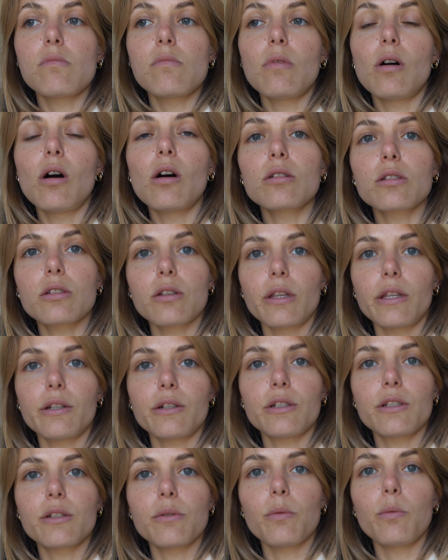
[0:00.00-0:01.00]
also
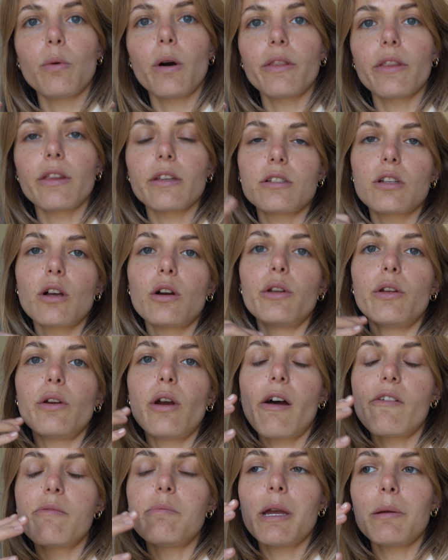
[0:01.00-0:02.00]
there's one thing, so you
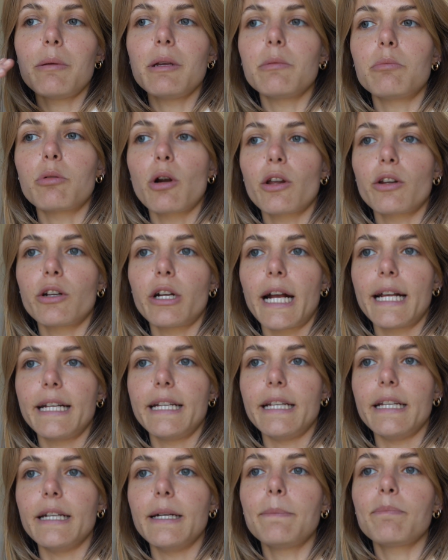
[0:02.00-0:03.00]
have maybe a broader
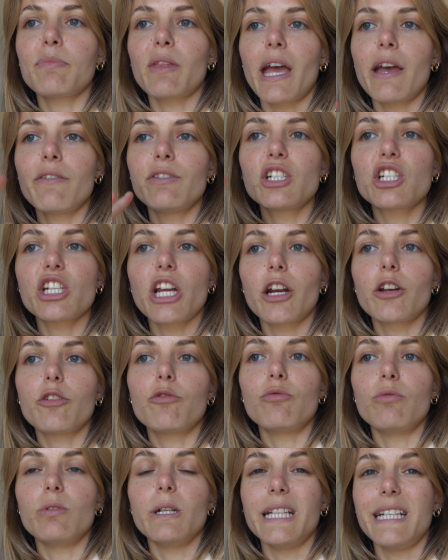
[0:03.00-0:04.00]
idea. I haven't
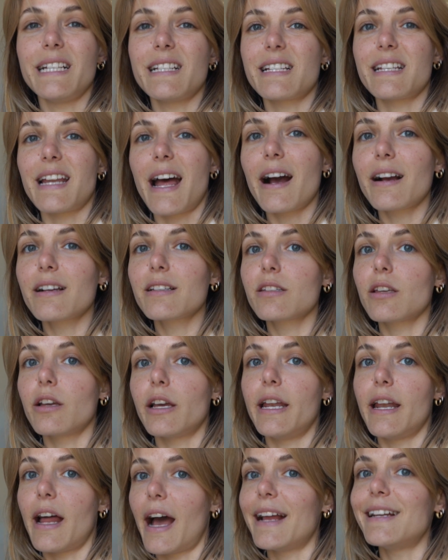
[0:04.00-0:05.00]
shared really snacks,
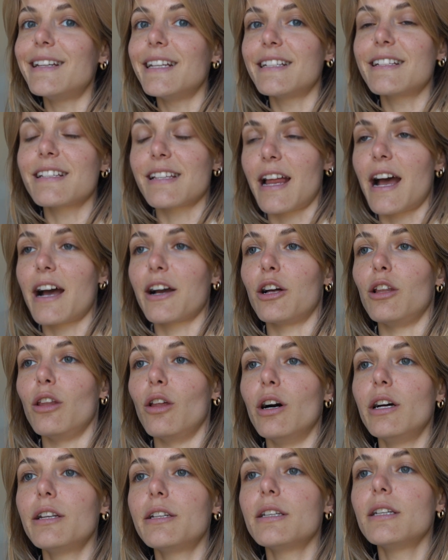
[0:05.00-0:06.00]
and I did snack a
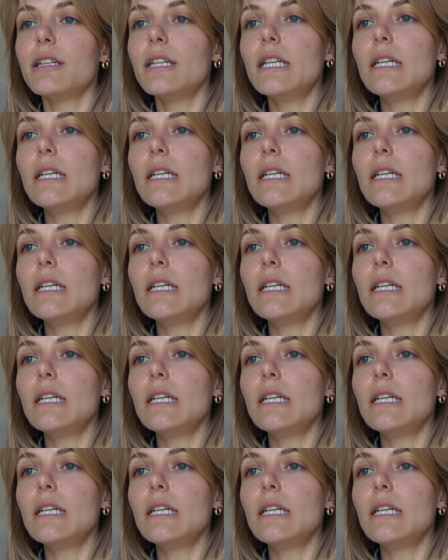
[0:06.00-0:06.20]
lot,